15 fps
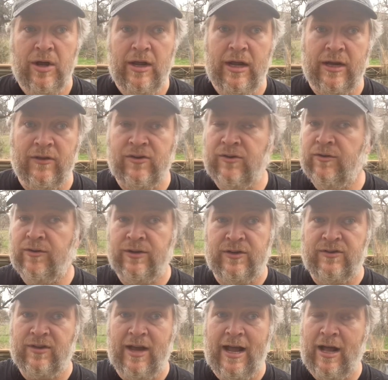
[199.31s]
into the
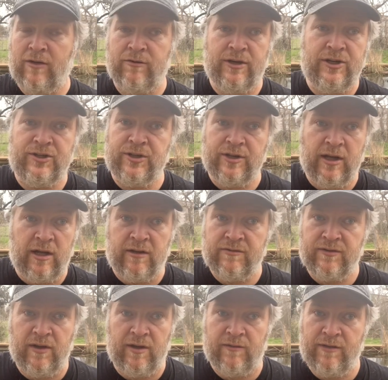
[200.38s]
Sahel region
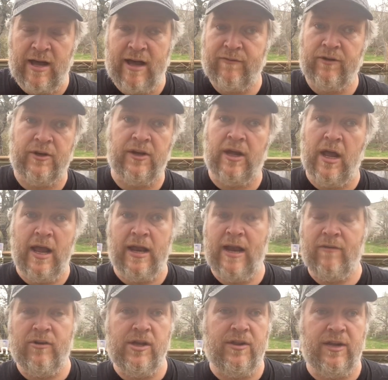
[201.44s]
of Africa and
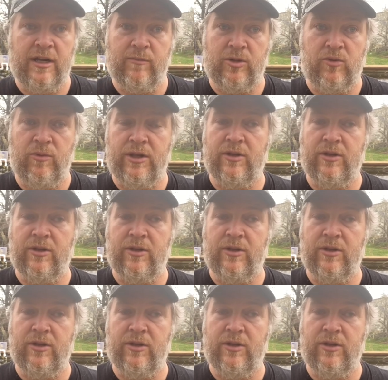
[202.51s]
everything in between.